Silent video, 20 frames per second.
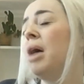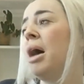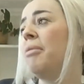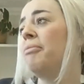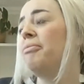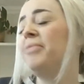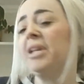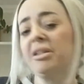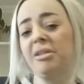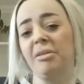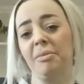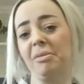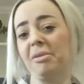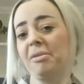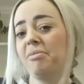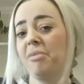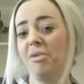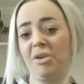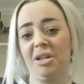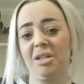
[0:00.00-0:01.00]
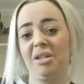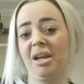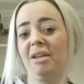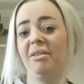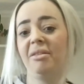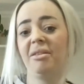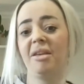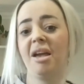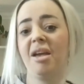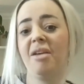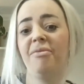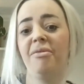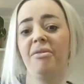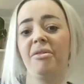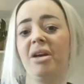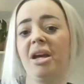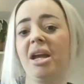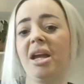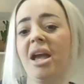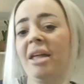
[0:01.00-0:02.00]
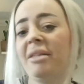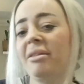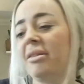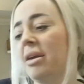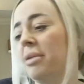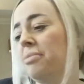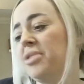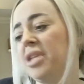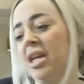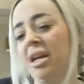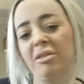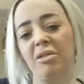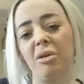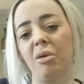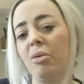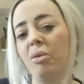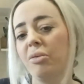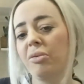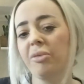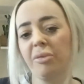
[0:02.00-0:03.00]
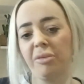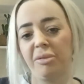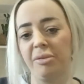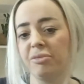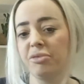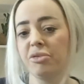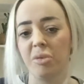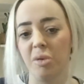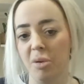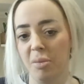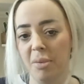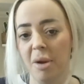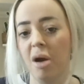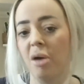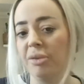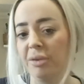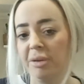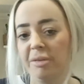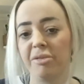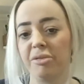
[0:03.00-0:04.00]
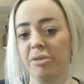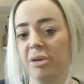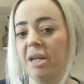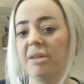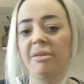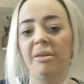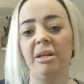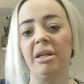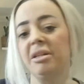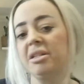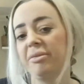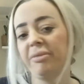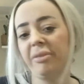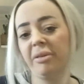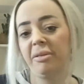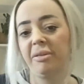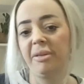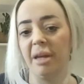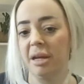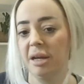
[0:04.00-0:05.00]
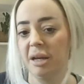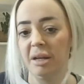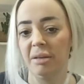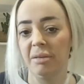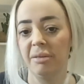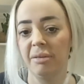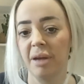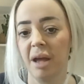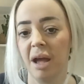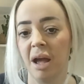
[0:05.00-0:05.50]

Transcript: victims of modern day slavery and subject to all sorts of trauma on the streets and in different settings.